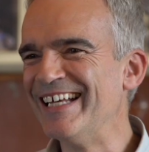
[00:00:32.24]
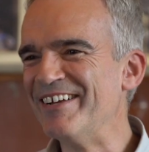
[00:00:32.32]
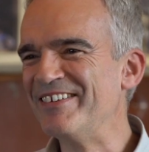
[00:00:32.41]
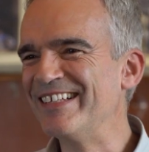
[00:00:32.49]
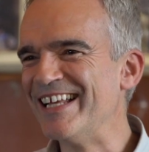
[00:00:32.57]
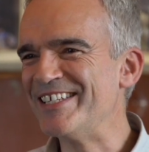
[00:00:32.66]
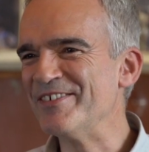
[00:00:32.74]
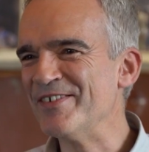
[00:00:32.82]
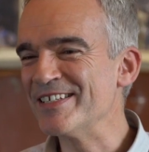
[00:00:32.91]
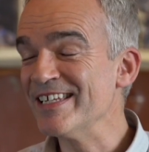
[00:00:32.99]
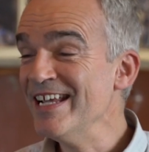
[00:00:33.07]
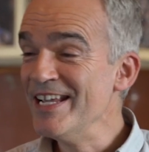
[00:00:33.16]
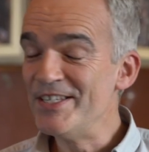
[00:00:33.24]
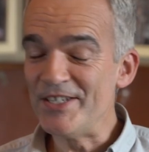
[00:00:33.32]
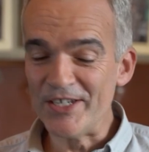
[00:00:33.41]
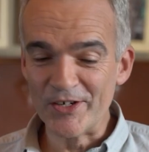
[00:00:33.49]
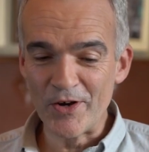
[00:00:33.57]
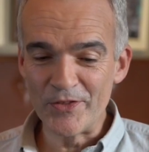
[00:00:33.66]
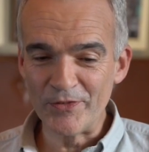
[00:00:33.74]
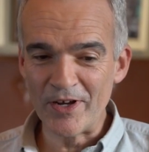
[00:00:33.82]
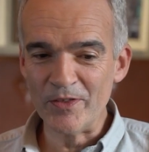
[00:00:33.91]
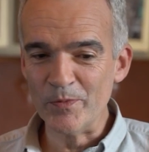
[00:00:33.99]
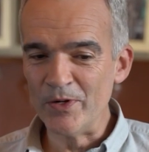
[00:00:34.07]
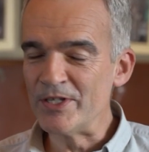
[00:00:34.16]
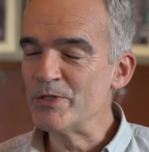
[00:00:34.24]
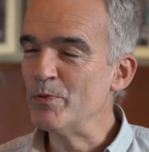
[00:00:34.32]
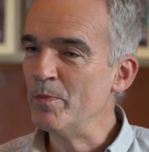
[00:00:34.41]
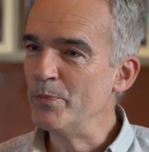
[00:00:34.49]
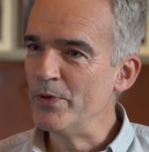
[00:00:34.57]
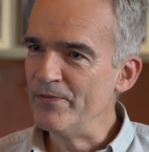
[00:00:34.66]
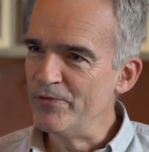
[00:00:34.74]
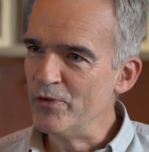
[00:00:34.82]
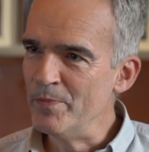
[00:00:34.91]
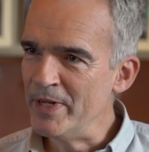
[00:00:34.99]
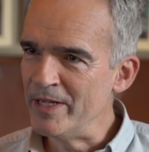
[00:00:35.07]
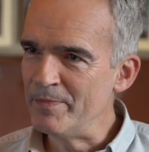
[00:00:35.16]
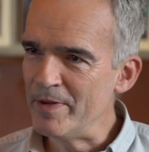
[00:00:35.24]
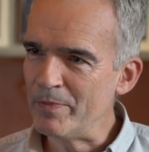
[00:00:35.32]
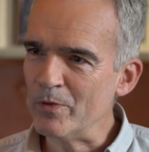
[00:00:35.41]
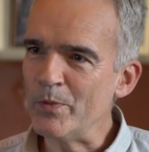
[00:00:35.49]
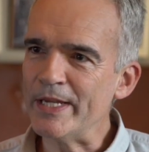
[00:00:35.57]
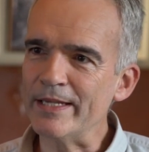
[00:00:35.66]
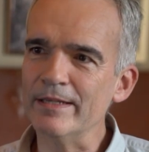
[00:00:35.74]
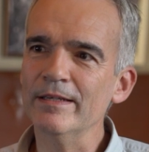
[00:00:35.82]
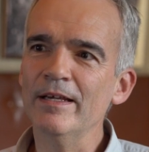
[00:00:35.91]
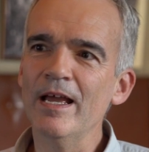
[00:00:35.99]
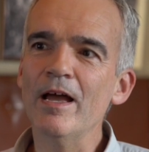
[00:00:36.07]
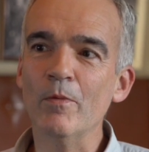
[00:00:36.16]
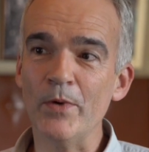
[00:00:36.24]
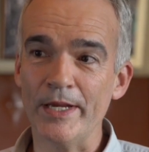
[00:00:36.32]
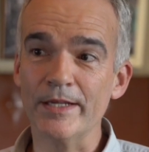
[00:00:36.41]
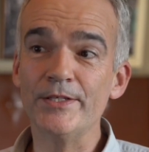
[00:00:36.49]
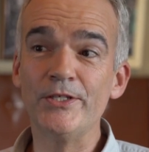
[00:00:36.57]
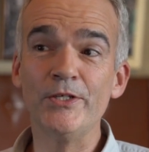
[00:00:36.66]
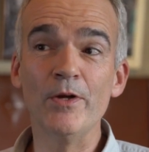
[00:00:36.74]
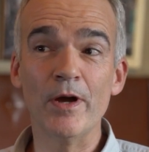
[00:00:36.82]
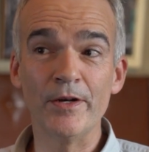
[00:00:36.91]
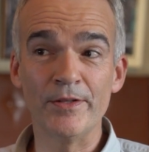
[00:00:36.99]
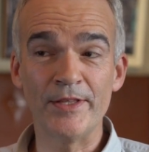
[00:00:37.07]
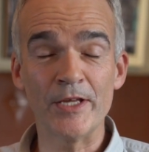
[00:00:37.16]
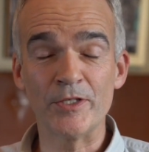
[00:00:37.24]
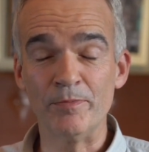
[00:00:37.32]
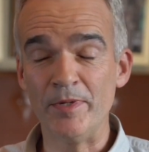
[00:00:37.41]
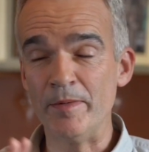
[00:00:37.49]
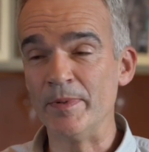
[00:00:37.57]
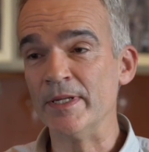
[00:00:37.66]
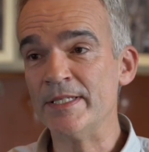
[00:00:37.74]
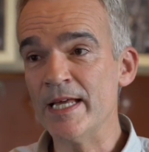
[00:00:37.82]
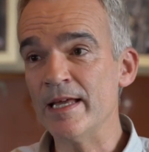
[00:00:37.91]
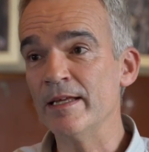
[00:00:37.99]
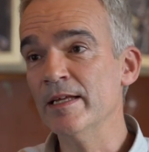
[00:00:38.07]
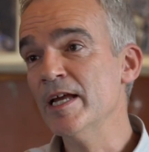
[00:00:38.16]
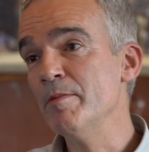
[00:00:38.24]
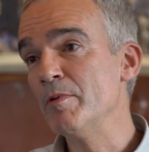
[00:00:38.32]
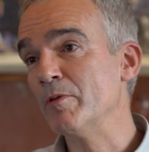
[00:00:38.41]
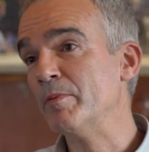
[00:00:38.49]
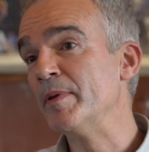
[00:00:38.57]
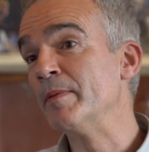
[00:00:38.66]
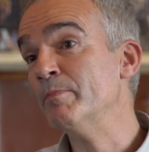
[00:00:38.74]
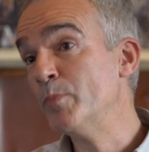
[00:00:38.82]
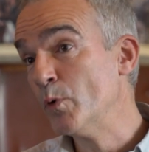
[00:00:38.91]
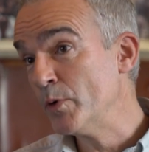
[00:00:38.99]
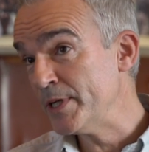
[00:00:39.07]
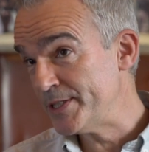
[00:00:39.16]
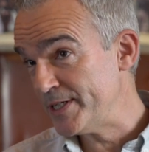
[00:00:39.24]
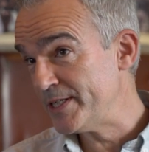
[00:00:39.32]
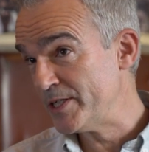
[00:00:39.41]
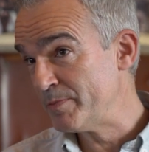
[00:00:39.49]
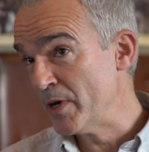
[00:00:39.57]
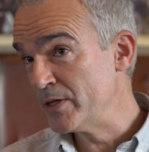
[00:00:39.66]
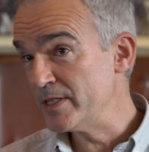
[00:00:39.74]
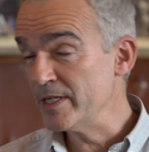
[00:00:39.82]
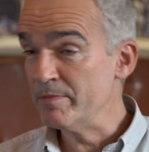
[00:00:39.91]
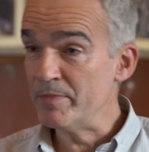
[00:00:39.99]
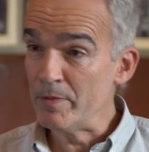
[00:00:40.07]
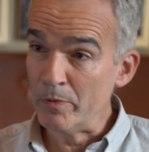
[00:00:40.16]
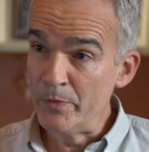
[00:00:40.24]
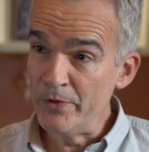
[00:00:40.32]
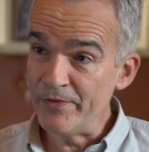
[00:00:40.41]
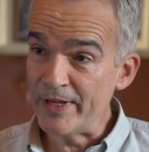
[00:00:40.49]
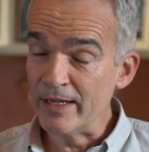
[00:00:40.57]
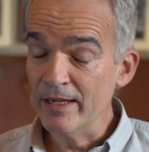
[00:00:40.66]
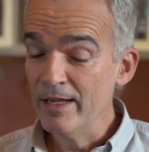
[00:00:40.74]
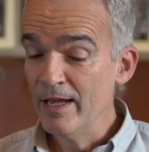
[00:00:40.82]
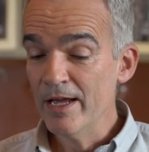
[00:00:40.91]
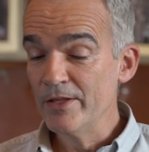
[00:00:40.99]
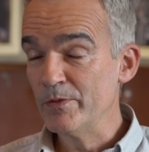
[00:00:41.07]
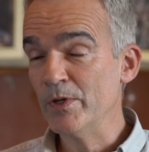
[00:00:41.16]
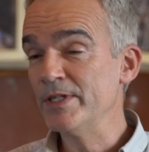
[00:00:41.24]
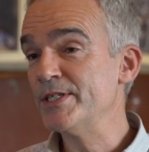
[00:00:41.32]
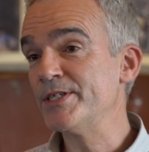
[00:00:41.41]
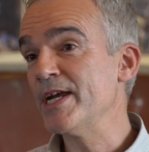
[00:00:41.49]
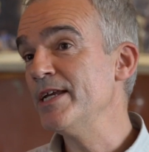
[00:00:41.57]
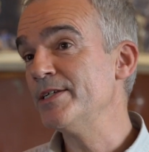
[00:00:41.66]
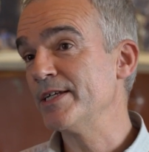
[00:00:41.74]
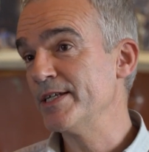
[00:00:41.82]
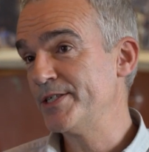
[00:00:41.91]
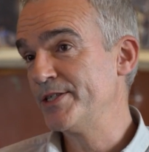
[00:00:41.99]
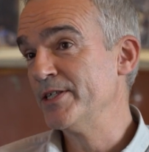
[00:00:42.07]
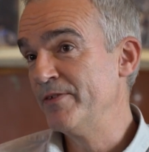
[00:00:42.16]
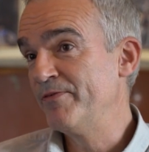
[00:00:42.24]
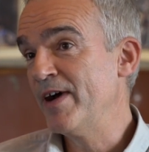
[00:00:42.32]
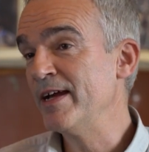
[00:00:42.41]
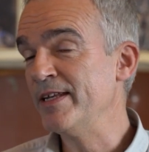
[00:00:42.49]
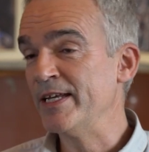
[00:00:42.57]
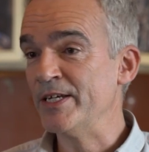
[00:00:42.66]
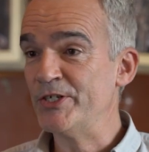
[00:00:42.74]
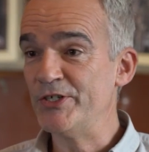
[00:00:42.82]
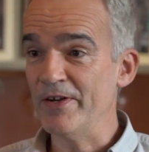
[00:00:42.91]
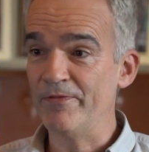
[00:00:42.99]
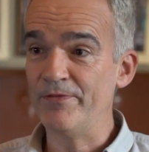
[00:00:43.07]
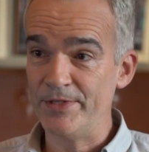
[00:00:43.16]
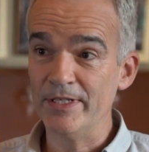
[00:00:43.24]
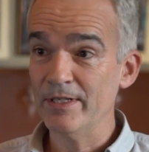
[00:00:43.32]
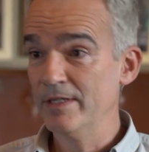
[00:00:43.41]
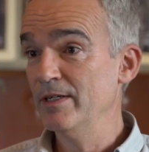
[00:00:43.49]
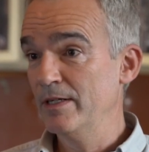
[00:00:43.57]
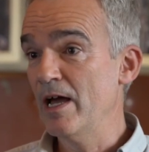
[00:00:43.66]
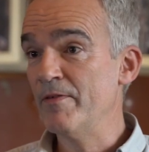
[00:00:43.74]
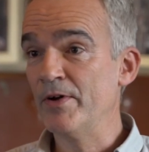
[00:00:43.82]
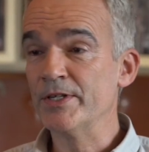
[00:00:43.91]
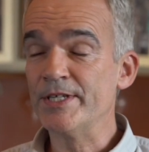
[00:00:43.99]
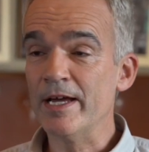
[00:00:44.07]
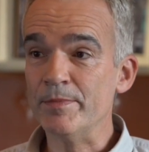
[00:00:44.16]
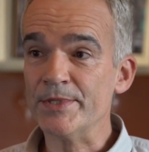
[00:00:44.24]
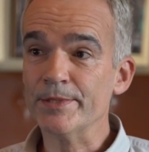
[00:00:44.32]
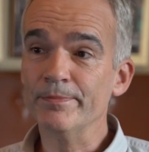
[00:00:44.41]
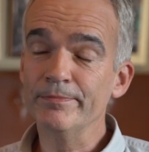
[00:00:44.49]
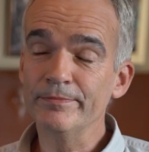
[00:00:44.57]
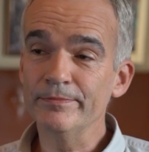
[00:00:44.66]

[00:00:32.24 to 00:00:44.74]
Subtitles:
Yeah. I'm glad you asked. City growth around the world is 1.4 million people a week. It's 200,000 people a day, people being born in cities mostly and people moving. The world is changing. It's the defining shift of our times.